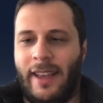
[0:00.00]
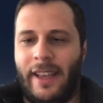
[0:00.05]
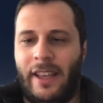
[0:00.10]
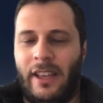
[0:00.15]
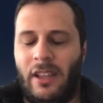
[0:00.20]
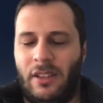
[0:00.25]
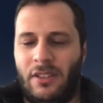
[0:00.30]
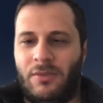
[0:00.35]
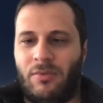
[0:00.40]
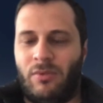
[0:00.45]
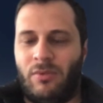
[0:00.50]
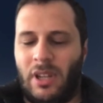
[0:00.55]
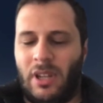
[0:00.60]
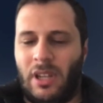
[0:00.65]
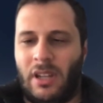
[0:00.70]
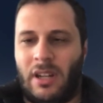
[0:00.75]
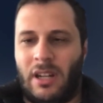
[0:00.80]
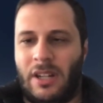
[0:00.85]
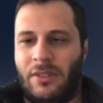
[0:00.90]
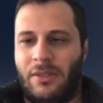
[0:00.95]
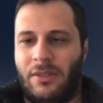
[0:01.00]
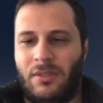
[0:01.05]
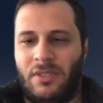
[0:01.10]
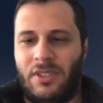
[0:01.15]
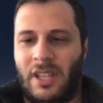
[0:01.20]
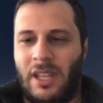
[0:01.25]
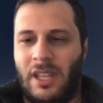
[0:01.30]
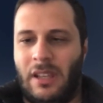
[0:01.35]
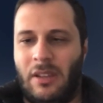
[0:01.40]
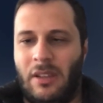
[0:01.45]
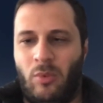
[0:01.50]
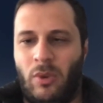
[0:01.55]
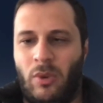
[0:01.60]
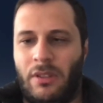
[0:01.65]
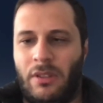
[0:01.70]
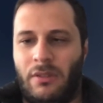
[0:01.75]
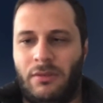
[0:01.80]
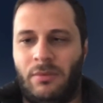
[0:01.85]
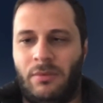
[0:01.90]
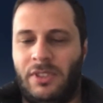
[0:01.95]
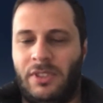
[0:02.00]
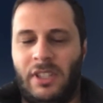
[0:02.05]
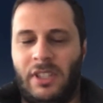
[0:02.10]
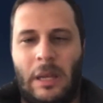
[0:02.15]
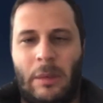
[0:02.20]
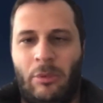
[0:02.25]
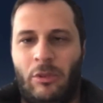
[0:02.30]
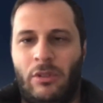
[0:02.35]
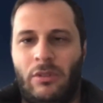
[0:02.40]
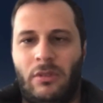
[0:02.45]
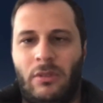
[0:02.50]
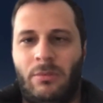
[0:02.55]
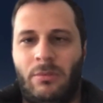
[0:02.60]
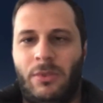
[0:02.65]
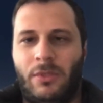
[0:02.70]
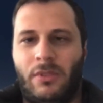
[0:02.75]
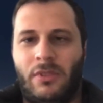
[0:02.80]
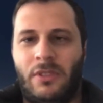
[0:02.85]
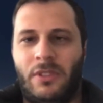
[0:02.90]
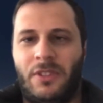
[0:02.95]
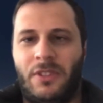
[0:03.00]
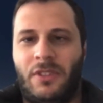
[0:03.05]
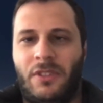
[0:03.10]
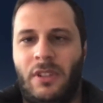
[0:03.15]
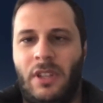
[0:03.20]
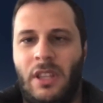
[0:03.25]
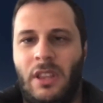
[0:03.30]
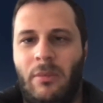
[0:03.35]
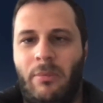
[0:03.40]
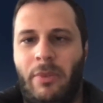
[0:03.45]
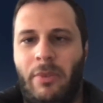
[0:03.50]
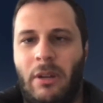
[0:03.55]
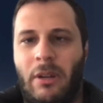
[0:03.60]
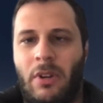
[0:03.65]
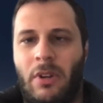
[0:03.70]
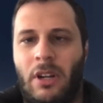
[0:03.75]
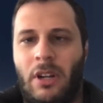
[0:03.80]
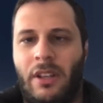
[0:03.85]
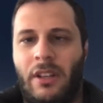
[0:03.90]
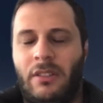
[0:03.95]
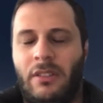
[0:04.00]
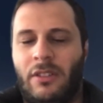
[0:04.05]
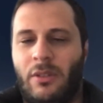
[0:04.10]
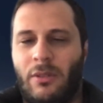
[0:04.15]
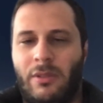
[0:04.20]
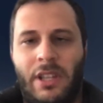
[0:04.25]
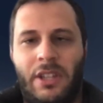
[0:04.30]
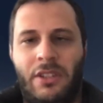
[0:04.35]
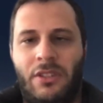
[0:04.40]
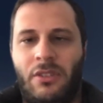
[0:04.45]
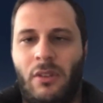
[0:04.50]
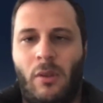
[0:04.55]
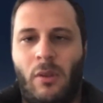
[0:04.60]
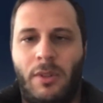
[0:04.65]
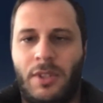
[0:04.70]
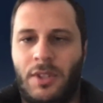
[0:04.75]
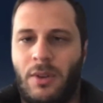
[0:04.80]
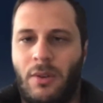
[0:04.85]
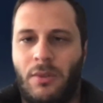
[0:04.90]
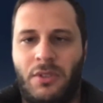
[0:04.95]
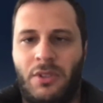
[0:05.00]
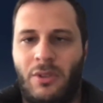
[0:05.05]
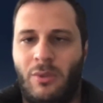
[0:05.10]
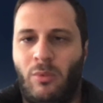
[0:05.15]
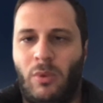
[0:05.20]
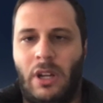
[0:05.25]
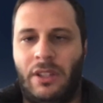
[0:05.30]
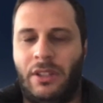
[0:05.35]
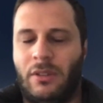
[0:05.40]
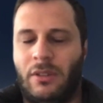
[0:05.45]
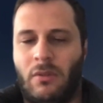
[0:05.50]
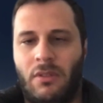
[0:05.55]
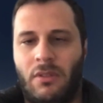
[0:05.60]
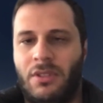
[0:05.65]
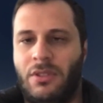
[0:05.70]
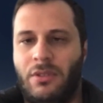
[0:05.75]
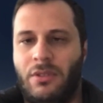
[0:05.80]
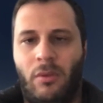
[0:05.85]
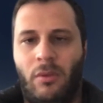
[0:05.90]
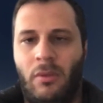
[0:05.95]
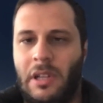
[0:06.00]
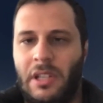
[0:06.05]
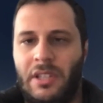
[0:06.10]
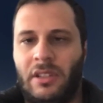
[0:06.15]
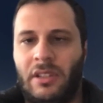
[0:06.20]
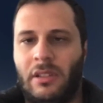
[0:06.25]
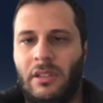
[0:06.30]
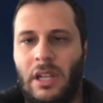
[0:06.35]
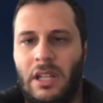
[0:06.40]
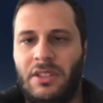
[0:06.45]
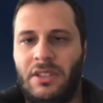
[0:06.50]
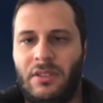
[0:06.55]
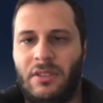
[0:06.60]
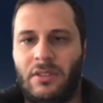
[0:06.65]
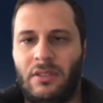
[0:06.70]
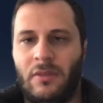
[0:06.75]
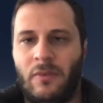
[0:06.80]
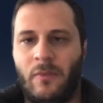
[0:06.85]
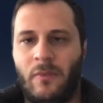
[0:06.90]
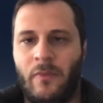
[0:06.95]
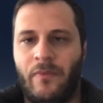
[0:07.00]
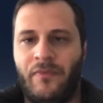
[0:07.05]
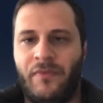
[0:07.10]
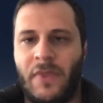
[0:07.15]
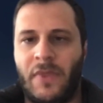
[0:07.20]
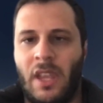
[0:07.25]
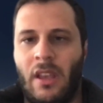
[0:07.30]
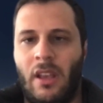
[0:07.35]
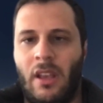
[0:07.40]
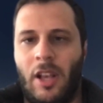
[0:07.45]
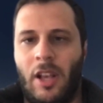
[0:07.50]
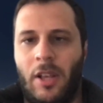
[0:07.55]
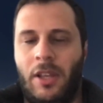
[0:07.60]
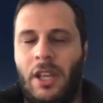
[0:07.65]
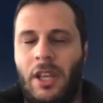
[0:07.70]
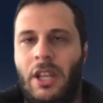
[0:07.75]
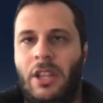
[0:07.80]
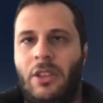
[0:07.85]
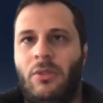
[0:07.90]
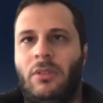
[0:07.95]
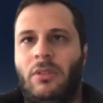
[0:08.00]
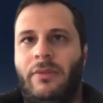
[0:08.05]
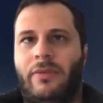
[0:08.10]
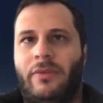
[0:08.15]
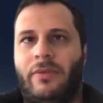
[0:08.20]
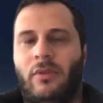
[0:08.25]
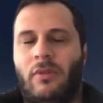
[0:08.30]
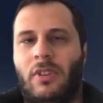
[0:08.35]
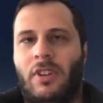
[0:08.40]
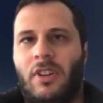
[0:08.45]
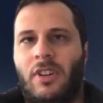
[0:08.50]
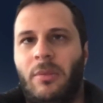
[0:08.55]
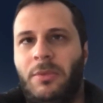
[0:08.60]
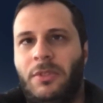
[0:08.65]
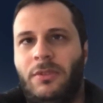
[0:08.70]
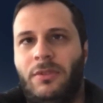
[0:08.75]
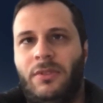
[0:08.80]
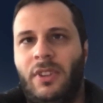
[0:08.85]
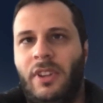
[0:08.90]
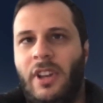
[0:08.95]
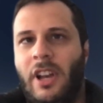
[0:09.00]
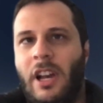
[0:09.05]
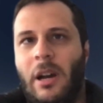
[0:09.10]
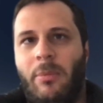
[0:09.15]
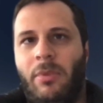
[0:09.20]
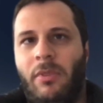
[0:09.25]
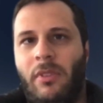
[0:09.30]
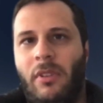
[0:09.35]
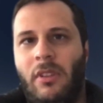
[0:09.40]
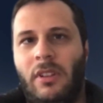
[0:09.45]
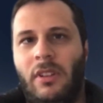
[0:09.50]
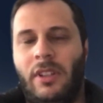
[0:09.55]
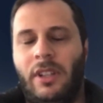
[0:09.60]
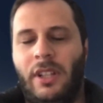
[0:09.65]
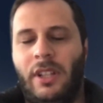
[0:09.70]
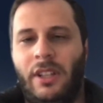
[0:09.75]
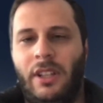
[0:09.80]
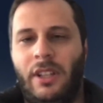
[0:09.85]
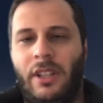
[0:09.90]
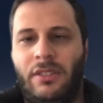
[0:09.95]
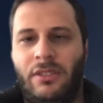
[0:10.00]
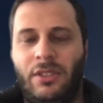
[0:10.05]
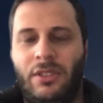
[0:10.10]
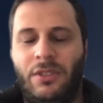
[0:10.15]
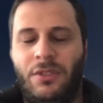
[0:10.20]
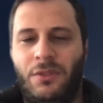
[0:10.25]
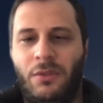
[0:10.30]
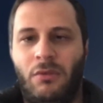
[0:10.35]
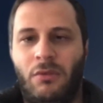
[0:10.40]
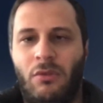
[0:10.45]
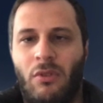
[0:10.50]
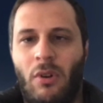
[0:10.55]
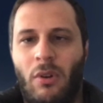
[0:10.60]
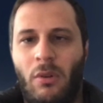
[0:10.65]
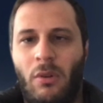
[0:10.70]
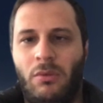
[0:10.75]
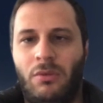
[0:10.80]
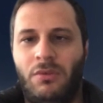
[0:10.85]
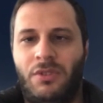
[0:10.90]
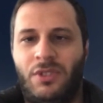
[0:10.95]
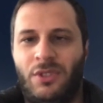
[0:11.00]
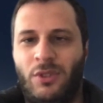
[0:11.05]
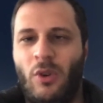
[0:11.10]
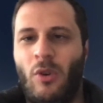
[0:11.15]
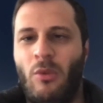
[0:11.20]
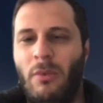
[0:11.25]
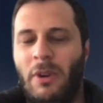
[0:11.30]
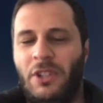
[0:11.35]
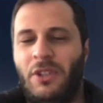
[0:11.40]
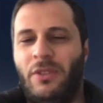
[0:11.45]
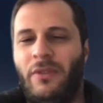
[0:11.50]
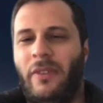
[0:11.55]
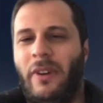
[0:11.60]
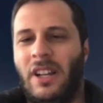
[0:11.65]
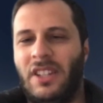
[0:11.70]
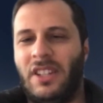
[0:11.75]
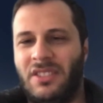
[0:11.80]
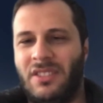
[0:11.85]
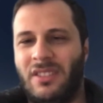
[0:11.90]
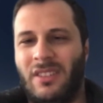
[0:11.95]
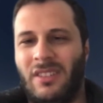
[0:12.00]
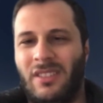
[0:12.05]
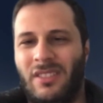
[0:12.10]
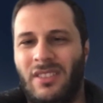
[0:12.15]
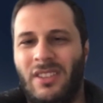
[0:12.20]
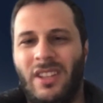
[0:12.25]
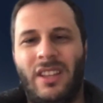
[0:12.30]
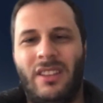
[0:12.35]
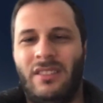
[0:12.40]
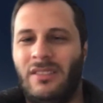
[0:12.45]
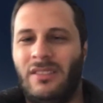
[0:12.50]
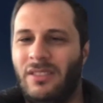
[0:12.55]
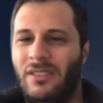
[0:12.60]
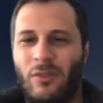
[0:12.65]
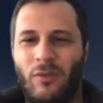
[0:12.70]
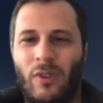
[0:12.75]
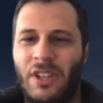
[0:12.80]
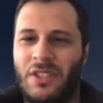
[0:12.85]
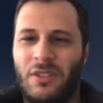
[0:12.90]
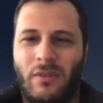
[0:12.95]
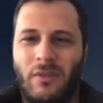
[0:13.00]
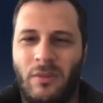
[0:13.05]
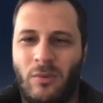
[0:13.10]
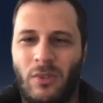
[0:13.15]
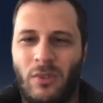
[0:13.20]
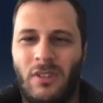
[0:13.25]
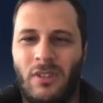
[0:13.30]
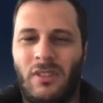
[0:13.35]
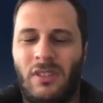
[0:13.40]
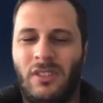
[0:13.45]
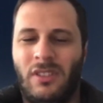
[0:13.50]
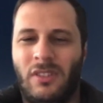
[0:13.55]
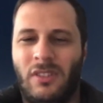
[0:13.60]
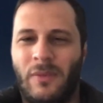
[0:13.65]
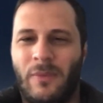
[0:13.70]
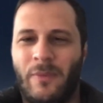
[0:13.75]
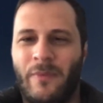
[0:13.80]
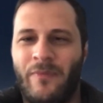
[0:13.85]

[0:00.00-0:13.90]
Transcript: It's really hard to say whether it will decouple or not, because in the bear market, correlation always goes to 1 across all asset classes. In order for crypto to decouple, it needs to grow so much faster than the rest of the world,